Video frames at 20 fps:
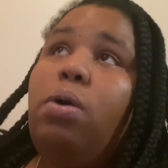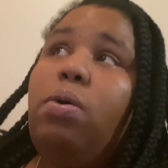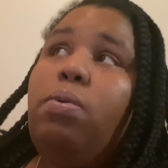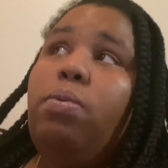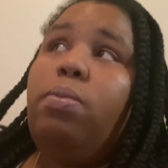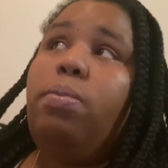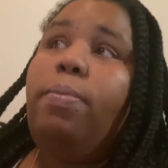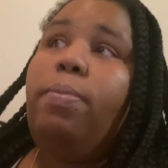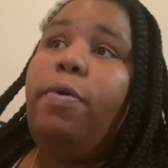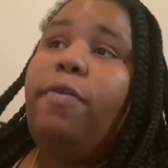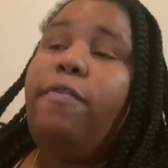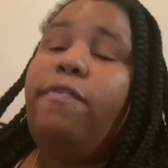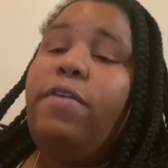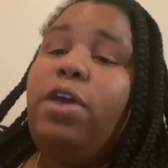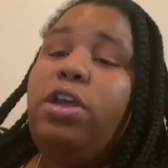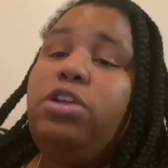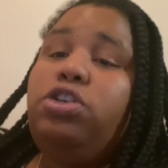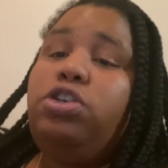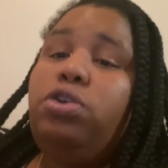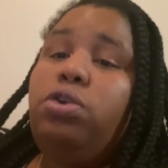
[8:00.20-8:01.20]

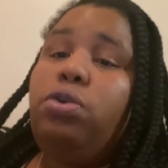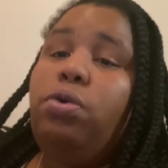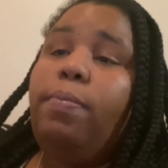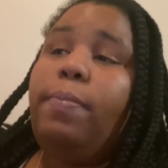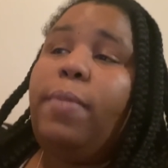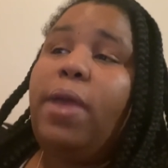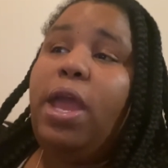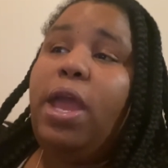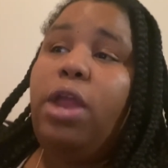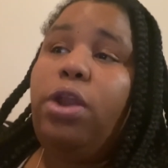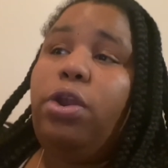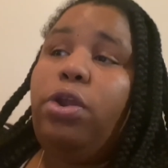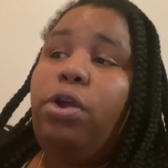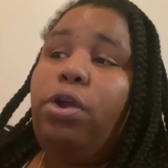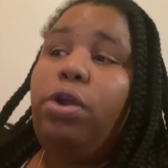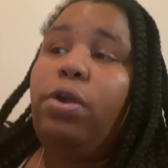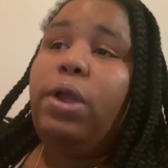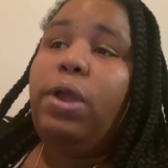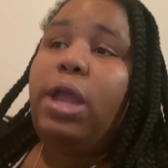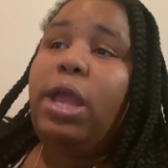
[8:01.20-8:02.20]
professional
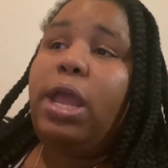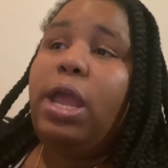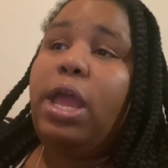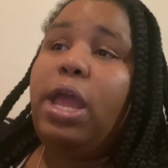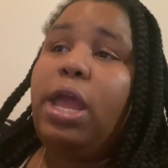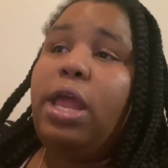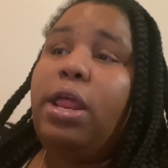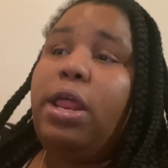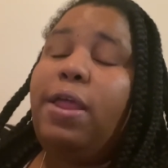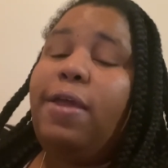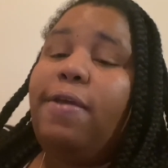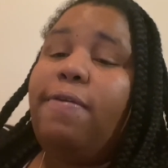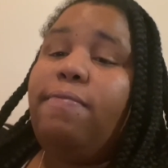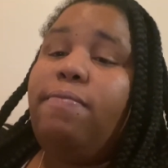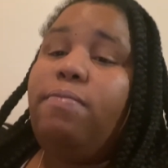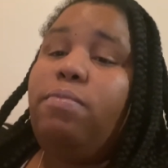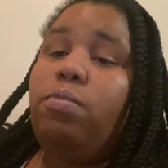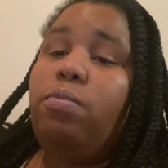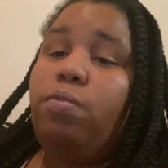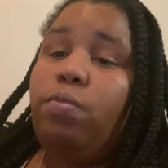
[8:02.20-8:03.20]
manner. And
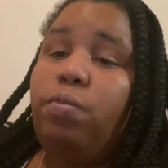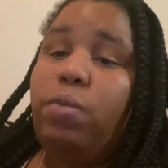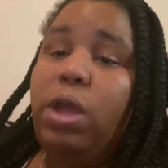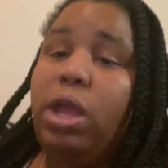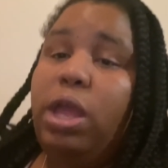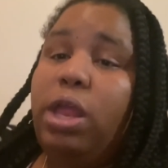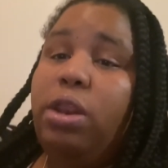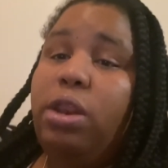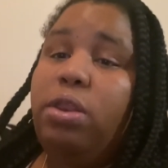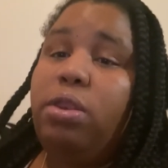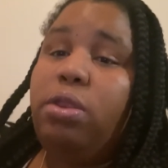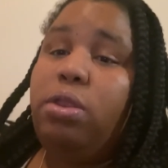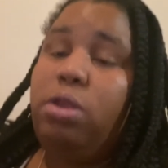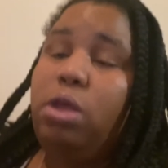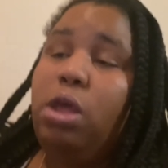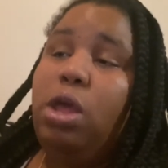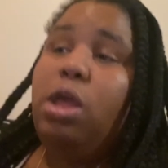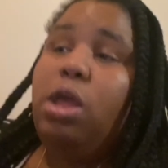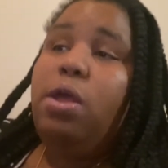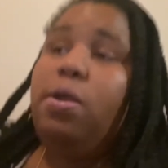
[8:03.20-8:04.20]
in
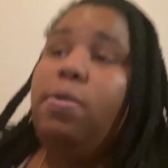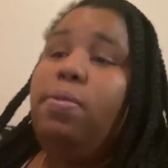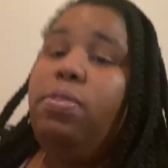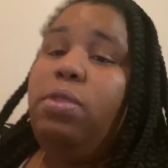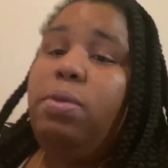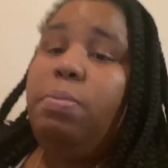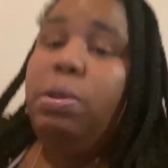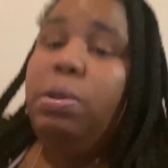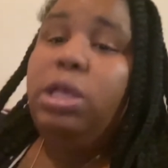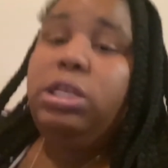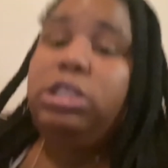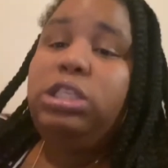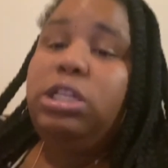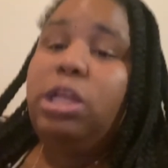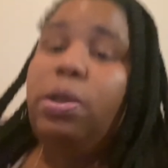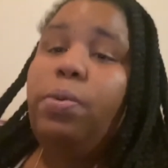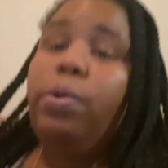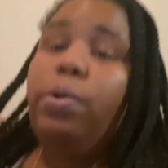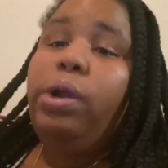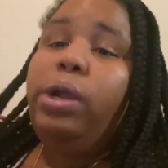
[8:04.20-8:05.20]
the business
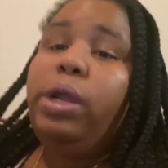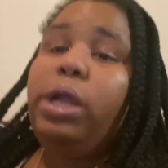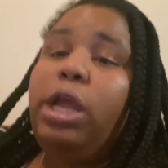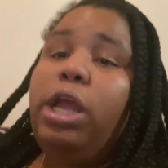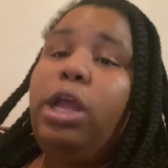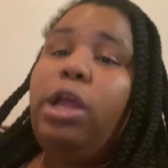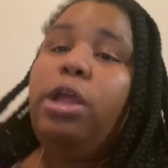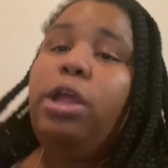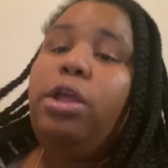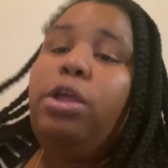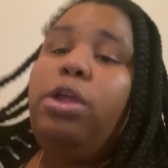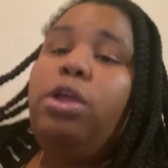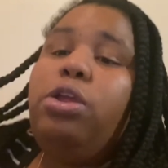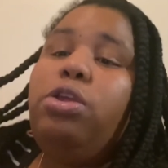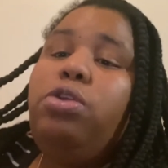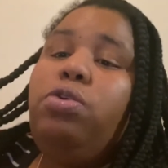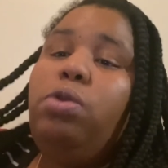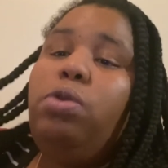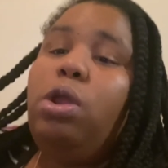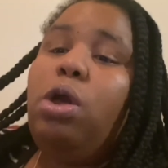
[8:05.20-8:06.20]
that we're in,
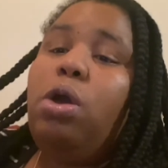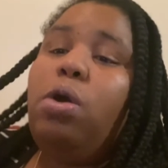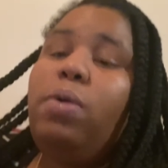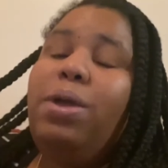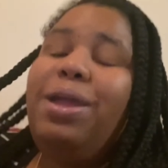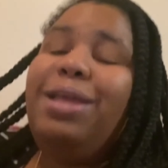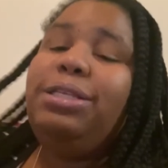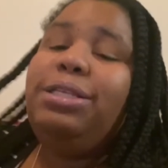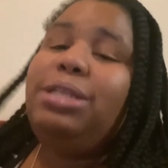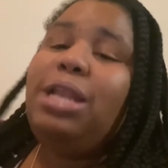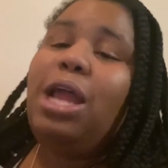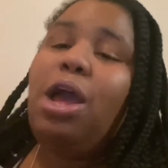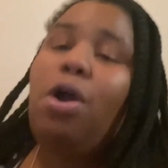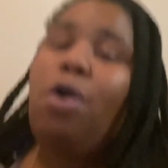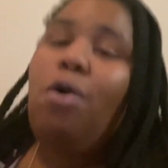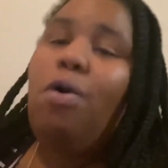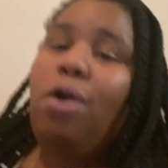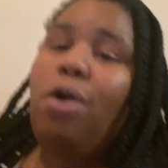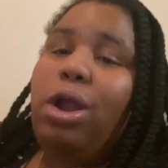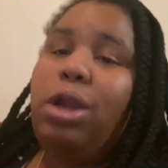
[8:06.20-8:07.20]
it's not
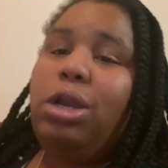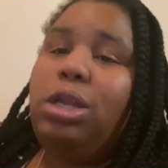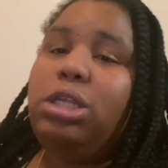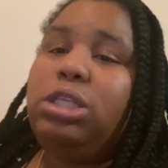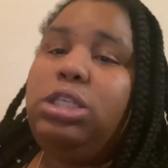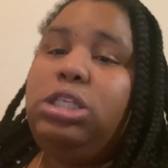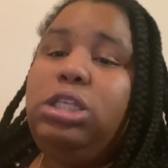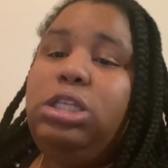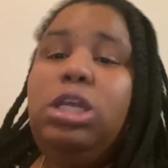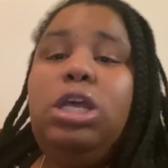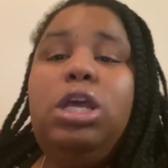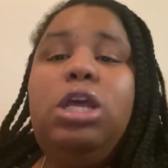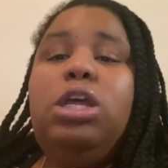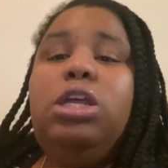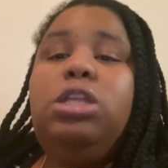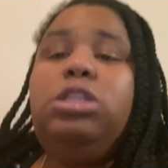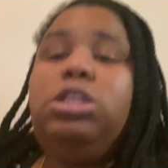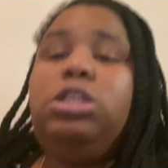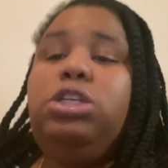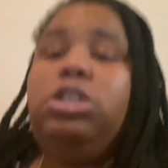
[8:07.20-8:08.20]
hard to
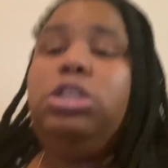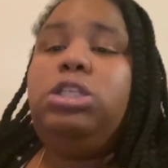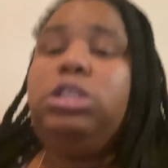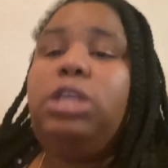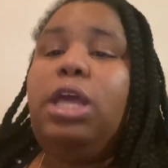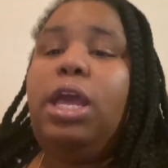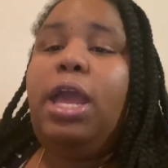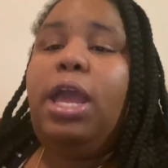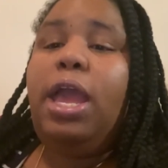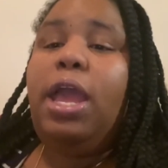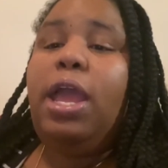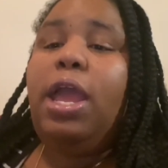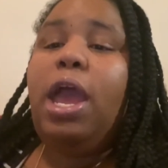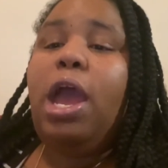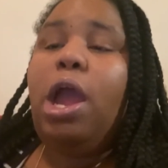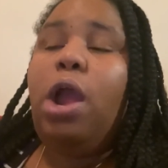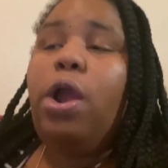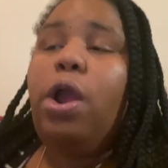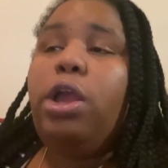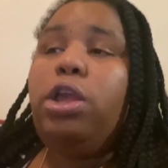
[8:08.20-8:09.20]
just say, hey,
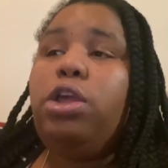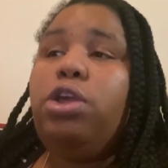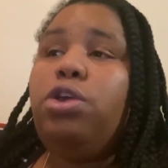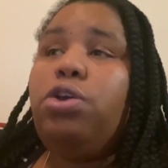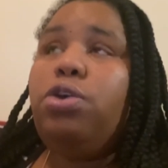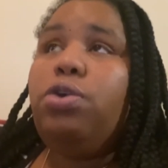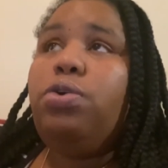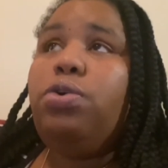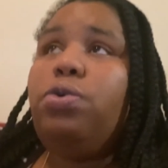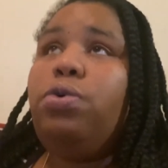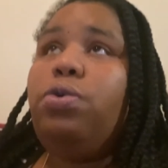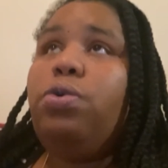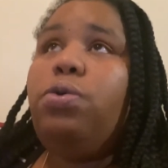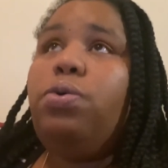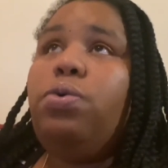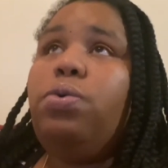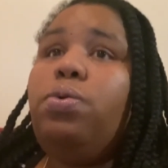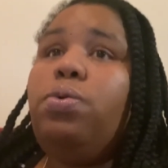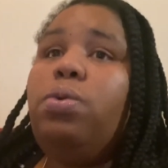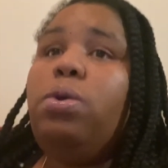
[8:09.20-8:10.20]
how are
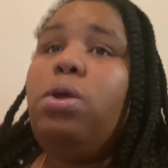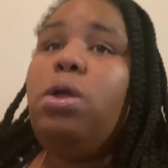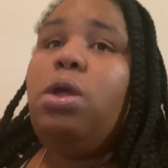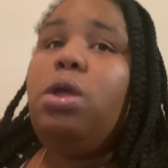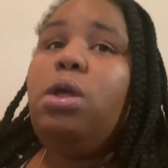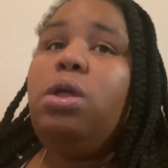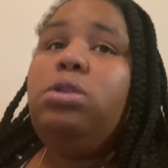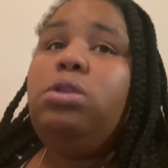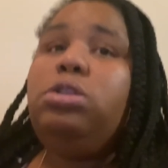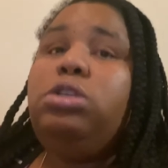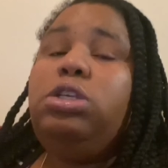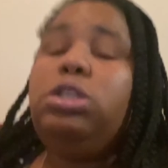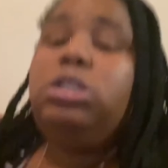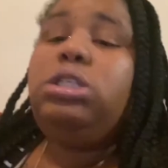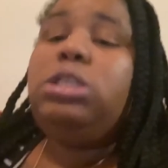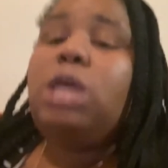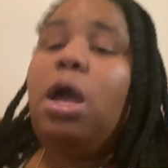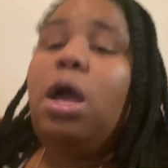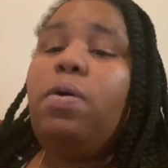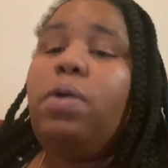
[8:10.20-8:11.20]
you? Just
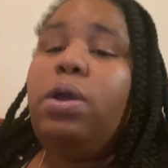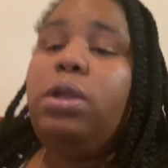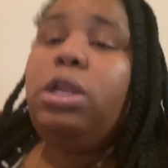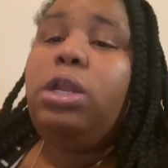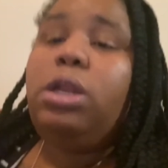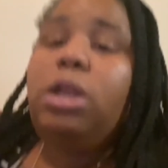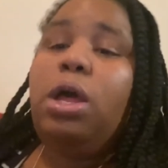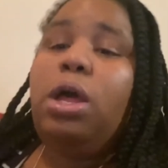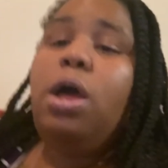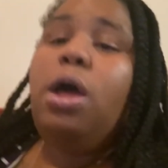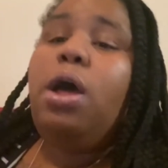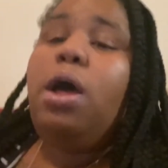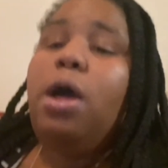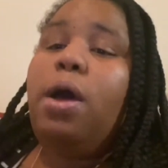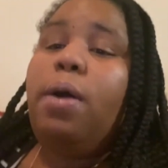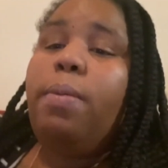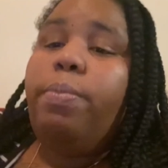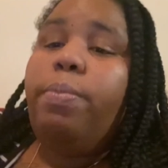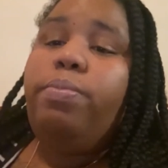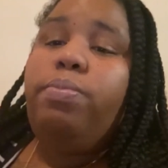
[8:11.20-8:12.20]
talking in
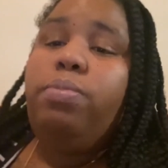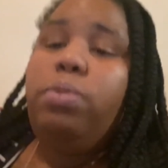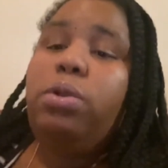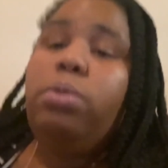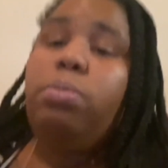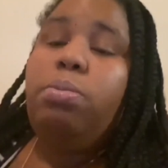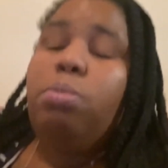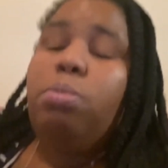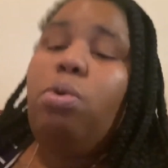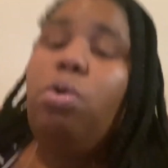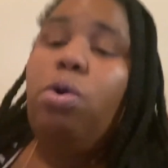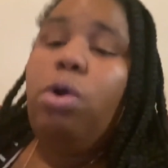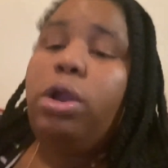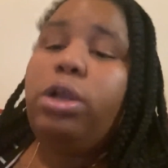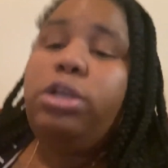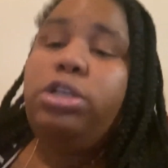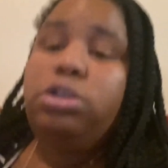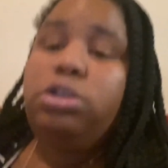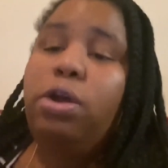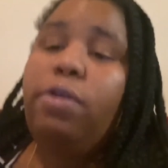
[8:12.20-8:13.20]
a more
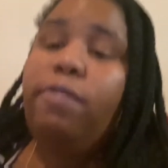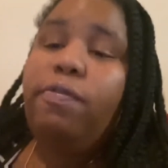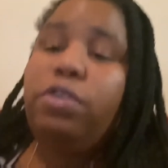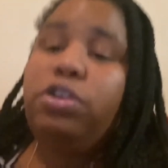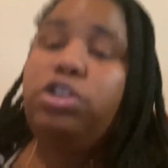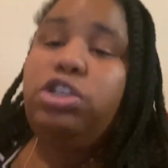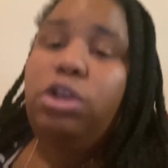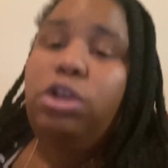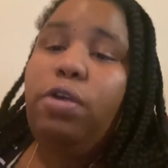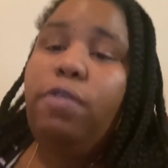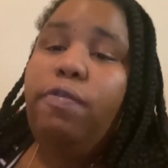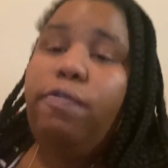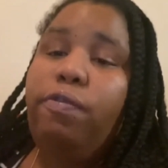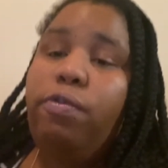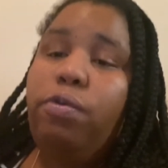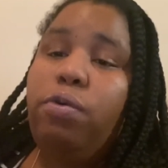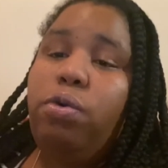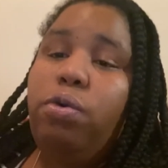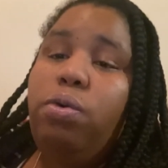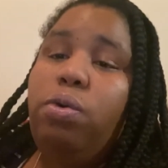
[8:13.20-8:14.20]
of a
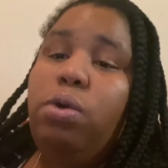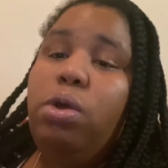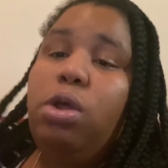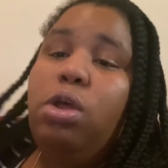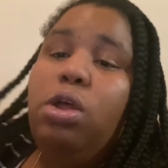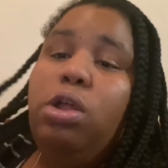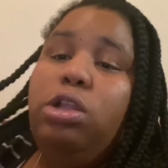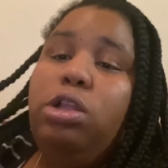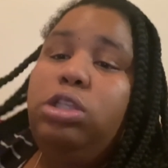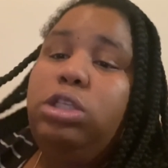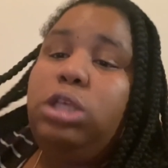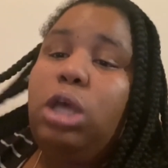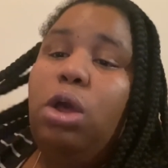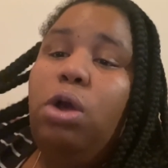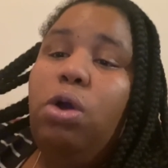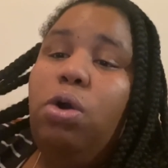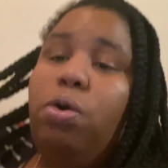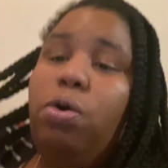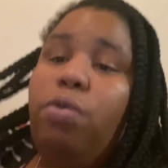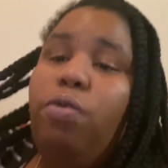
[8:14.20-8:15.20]
cheerful
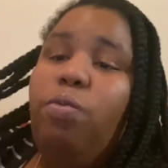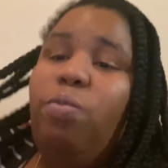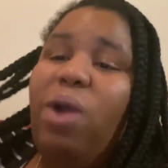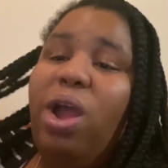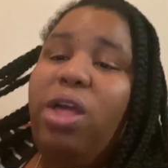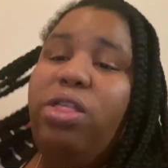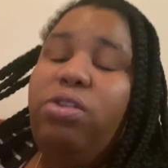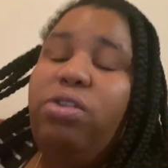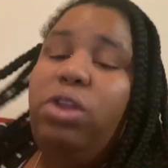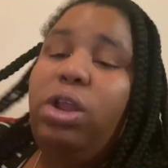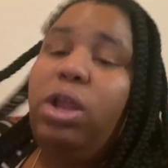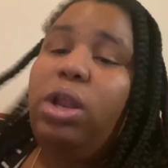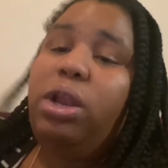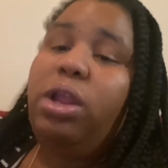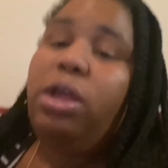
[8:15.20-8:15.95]
tone rather than